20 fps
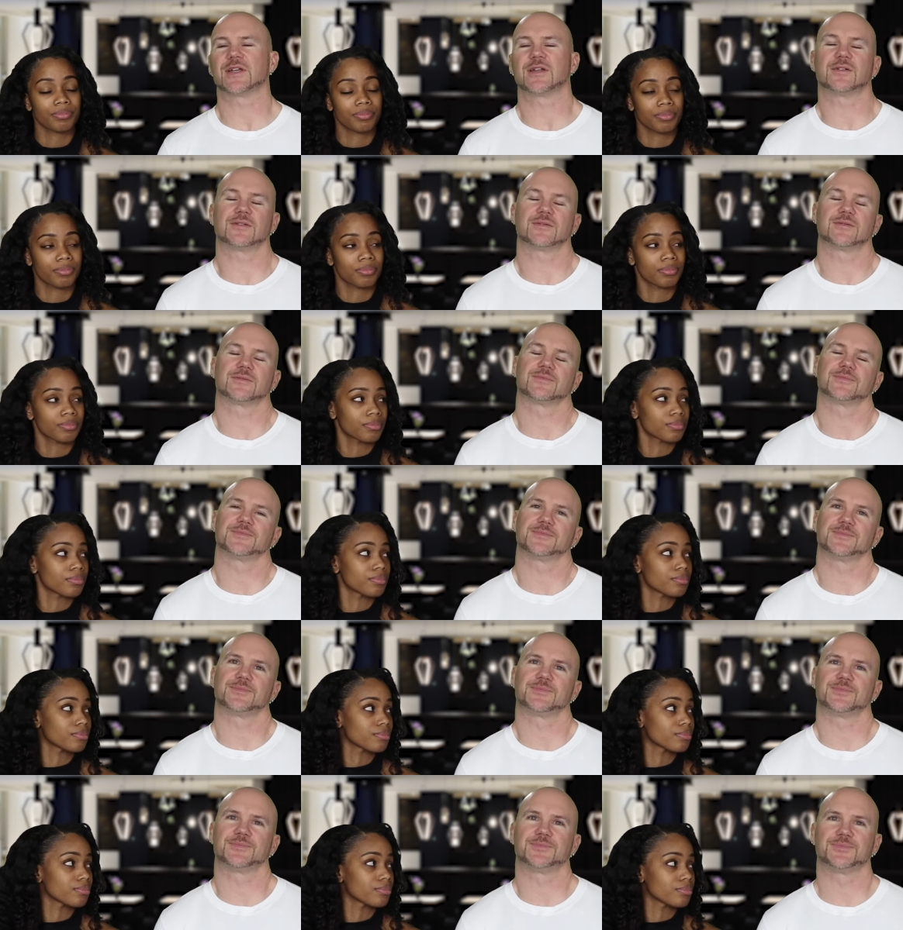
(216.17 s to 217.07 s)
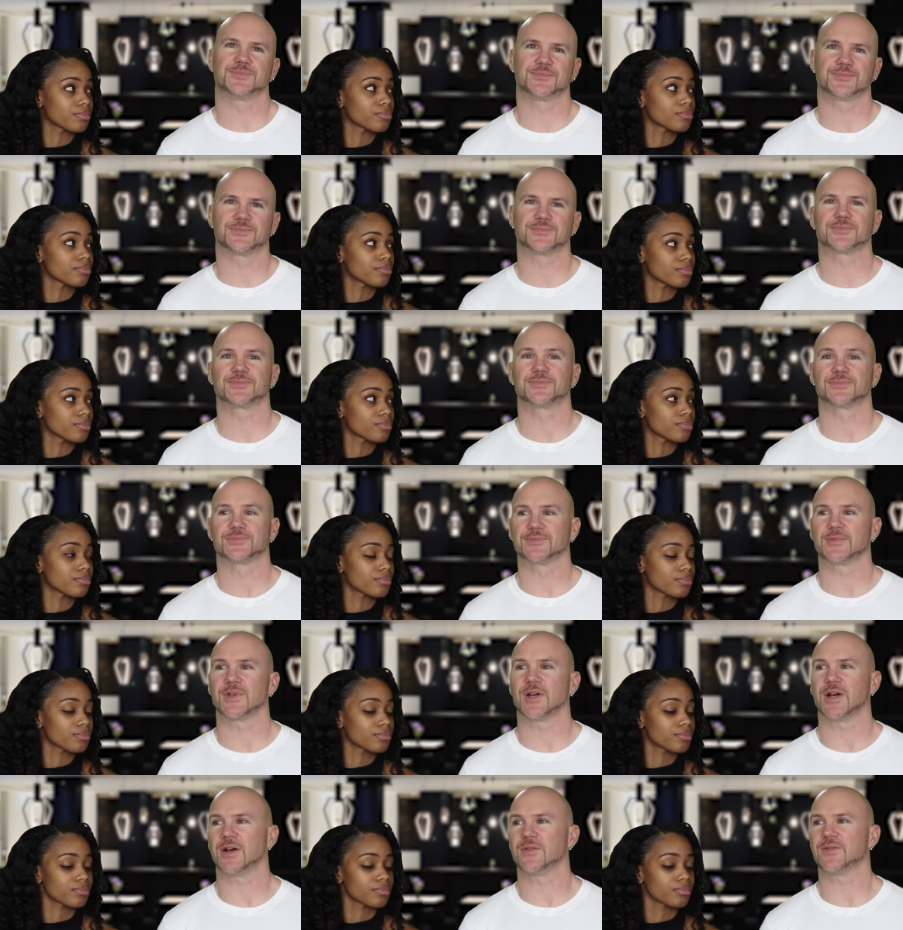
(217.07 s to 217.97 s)
Speaker 1: I
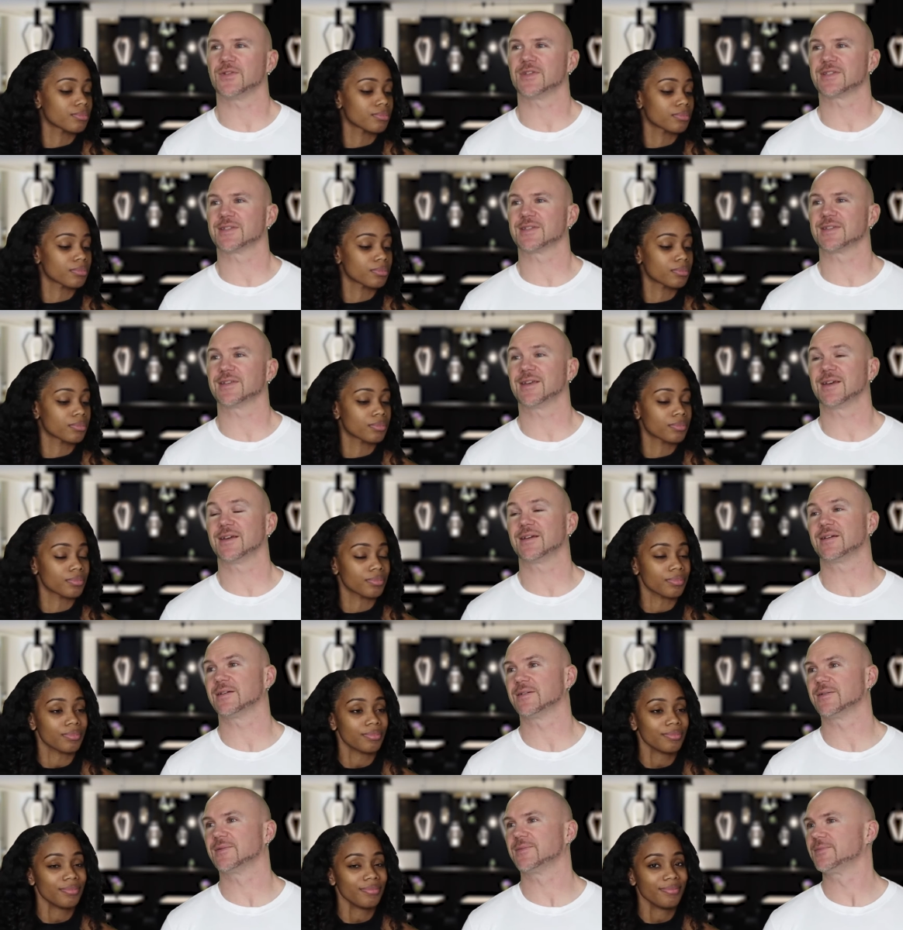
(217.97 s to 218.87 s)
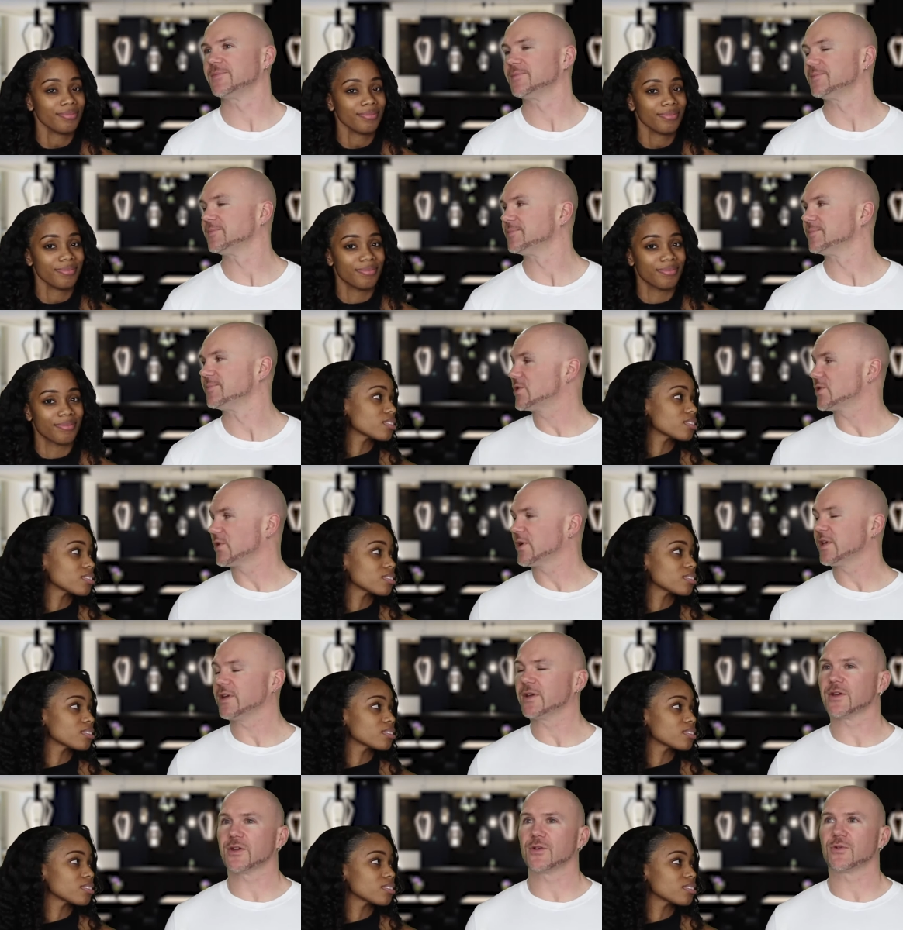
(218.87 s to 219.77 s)
mm-hmm. obviously yeah. Sort
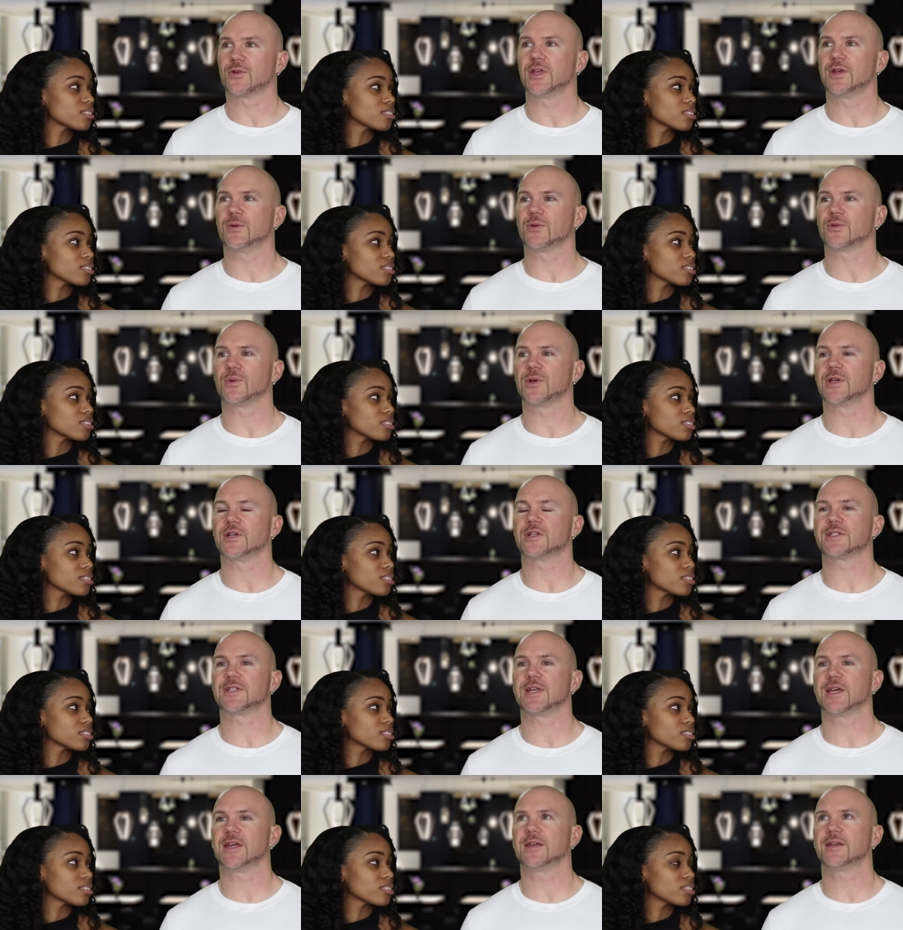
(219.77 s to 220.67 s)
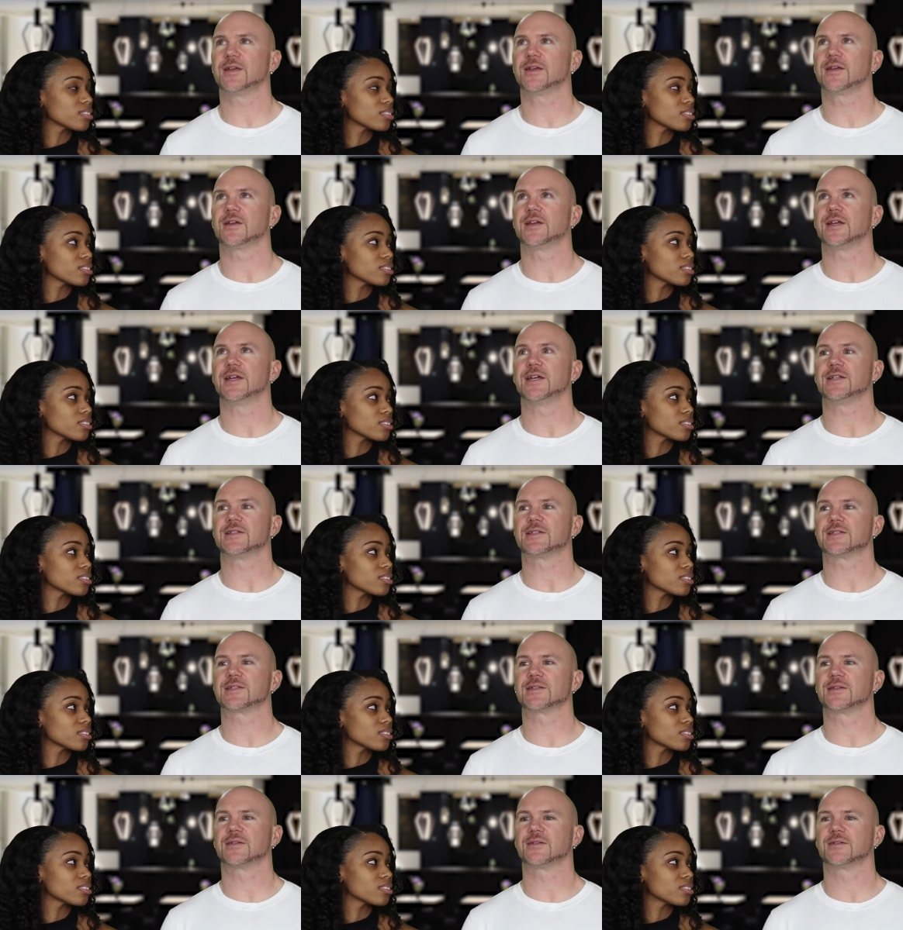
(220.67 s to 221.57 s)
of agreeing with what you're saying.
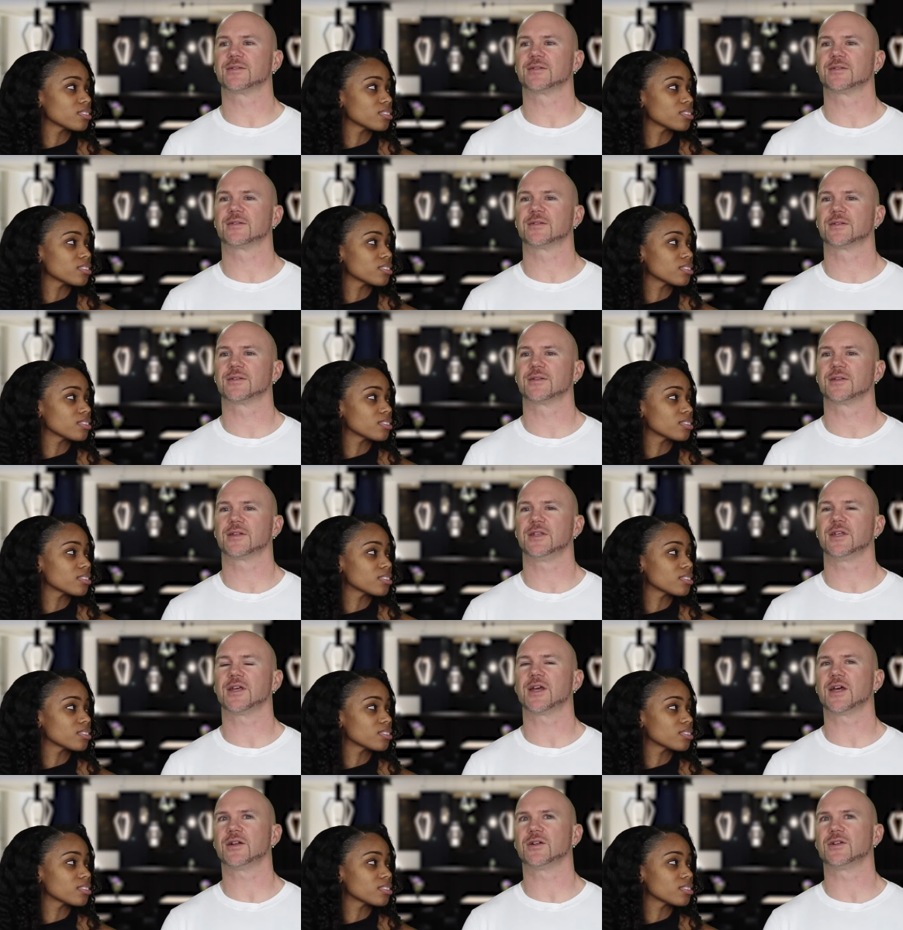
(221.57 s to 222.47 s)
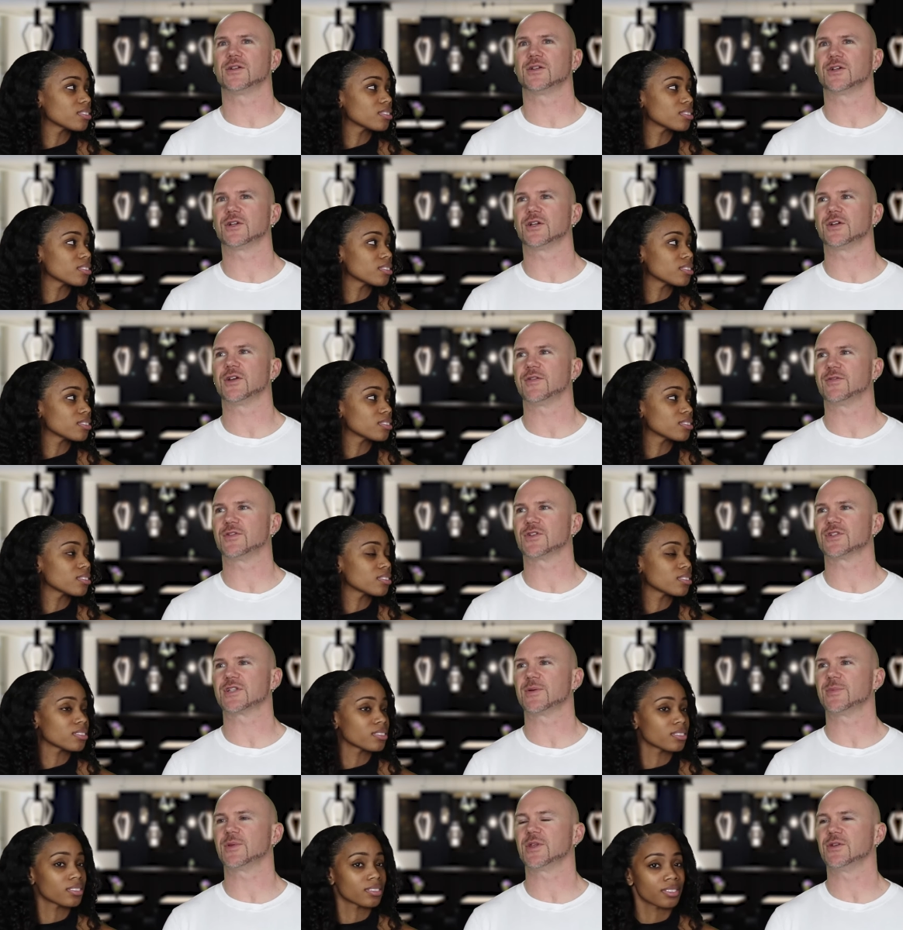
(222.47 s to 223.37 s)
It's you kind of learn if there's
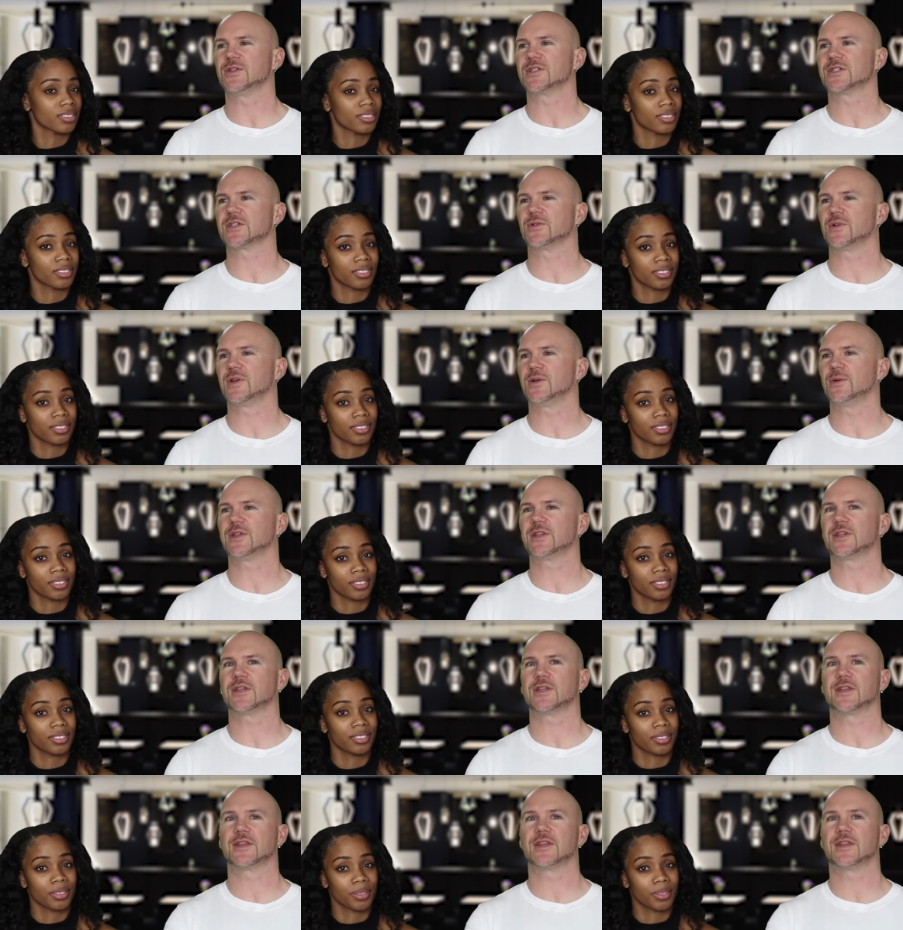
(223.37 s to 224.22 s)
something you disagree with.